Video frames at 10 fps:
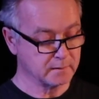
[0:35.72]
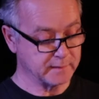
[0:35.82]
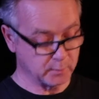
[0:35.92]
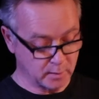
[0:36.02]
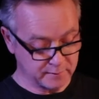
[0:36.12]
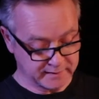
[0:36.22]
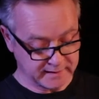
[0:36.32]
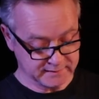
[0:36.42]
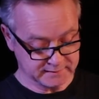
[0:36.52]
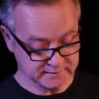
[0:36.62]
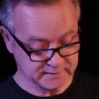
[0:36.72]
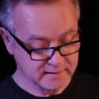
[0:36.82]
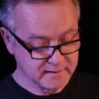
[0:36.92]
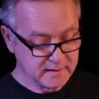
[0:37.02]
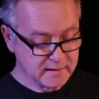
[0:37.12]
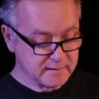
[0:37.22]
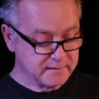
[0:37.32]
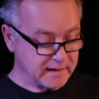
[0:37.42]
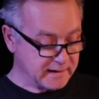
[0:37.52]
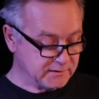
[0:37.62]
There were other cases.
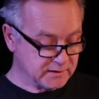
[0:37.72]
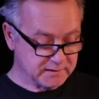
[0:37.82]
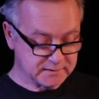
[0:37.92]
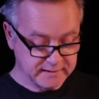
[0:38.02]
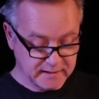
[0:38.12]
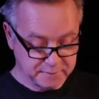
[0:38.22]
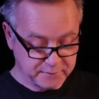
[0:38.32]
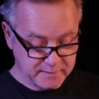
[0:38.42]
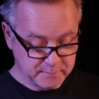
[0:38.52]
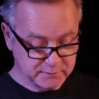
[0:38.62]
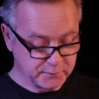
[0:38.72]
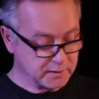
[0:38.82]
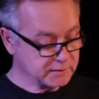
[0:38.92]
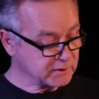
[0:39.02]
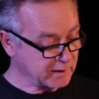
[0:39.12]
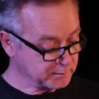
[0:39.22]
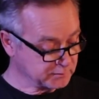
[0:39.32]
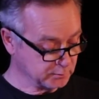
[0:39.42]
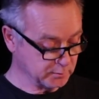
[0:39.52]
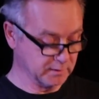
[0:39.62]
The aging singer, famous for her
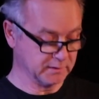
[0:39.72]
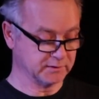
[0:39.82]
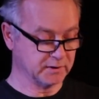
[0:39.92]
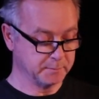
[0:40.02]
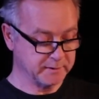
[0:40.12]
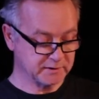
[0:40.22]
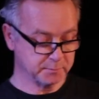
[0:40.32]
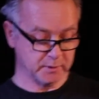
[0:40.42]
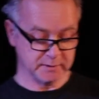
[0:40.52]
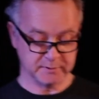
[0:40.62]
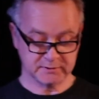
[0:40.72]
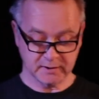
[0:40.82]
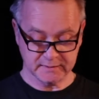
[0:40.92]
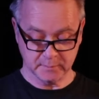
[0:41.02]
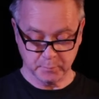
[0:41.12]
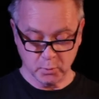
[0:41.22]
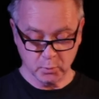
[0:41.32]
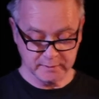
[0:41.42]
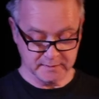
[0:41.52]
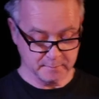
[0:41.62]
charitable works, had been spotted beside the
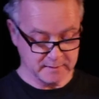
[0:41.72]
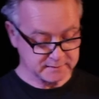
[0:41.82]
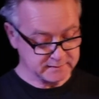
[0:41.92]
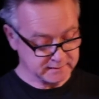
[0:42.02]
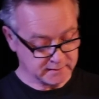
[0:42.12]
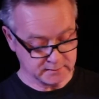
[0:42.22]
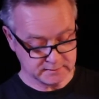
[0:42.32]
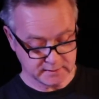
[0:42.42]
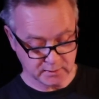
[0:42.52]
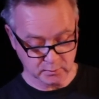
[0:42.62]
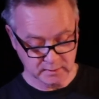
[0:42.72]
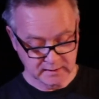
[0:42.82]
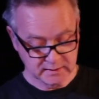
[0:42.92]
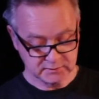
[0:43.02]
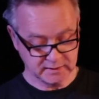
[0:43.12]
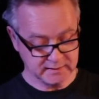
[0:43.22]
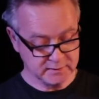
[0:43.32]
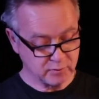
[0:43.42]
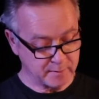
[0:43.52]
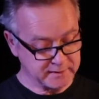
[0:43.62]
pool in a musty hotel, gently
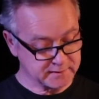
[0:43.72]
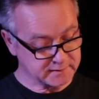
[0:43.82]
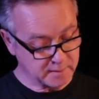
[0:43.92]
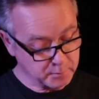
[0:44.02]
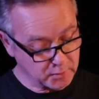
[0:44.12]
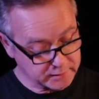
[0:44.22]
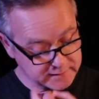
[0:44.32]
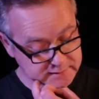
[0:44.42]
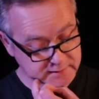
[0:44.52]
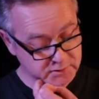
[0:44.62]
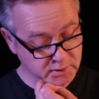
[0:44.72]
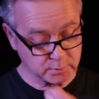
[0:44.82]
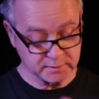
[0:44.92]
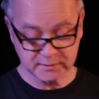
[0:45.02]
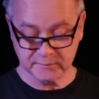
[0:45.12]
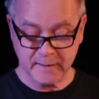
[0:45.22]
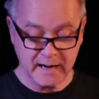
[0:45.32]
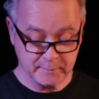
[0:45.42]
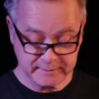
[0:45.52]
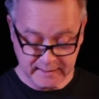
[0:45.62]
rubbing sunblock into the shoulders of
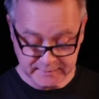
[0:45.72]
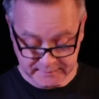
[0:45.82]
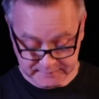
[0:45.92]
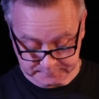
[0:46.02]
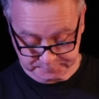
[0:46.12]
Mahatma Gandhi.